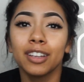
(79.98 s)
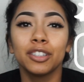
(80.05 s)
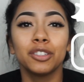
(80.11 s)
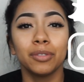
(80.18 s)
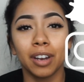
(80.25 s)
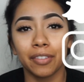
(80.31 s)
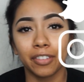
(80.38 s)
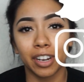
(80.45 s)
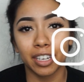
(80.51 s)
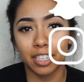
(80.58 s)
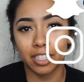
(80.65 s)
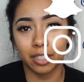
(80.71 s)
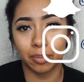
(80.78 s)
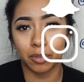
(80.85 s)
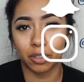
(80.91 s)
Do not forget
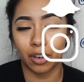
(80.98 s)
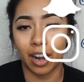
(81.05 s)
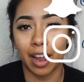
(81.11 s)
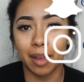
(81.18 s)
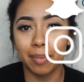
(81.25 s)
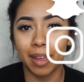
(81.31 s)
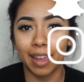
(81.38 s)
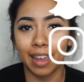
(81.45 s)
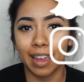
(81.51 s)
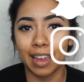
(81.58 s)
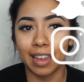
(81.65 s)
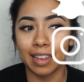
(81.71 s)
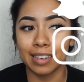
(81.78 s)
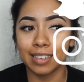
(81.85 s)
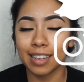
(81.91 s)
to subscribe,
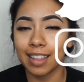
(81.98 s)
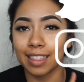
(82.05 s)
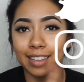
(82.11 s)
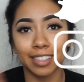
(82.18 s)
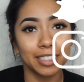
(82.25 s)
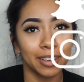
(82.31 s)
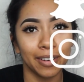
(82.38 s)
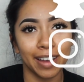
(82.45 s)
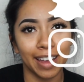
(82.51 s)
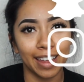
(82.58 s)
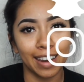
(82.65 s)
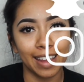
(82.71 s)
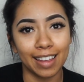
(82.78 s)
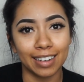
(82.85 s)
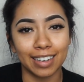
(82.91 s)
and let's go
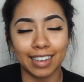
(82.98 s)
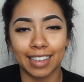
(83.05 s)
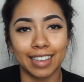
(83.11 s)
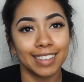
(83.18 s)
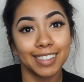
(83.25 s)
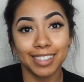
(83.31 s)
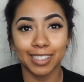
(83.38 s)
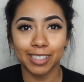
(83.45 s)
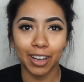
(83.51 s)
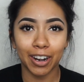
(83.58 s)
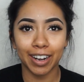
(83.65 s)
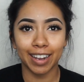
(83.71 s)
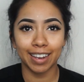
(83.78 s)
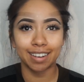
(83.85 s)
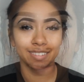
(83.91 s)
ahead and get
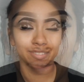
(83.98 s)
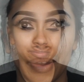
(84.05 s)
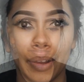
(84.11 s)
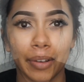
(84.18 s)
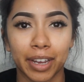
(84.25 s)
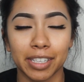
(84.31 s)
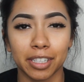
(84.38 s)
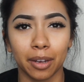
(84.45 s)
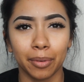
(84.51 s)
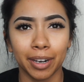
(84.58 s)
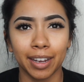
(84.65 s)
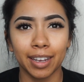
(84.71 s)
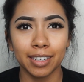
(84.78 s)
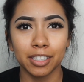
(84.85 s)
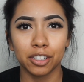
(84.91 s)
started. Okay, so I went
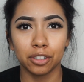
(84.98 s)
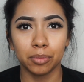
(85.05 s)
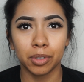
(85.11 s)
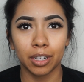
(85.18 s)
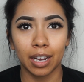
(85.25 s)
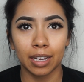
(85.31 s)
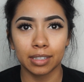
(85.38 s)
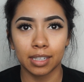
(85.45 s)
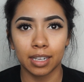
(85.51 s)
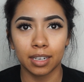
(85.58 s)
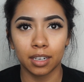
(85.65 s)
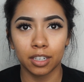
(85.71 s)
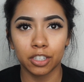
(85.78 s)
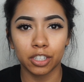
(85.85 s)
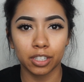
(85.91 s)
ahead and zoomed you guys
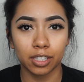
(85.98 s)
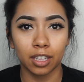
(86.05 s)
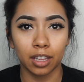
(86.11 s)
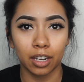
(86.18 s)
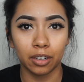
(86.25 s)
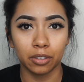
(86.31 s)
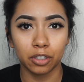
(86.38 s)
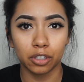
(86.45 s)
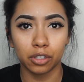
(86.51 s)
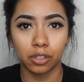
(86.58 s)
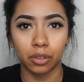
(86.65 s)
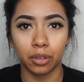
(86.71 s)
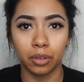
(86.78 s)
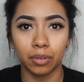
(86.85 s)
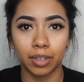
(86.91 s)
in just a little just
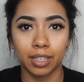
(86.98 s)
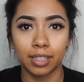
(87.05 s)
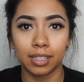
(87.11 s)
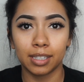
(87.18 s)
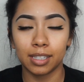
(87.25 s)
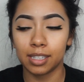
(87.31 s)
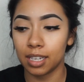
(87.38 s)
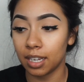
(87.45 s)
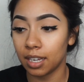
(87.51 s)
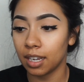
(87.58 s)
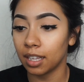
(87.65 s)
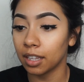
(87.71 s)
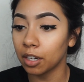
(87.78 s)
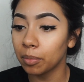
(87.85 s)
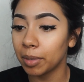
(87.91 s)
so you could see
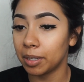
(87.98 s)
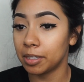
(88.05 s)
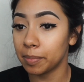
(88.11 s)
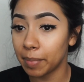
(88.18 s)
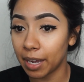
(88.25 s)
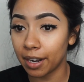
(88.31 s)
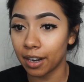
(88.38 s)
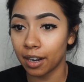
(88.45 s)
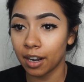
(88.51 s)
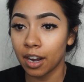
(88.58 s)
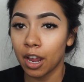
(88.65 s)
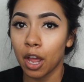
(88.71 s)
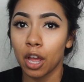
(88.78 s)
a little bit better.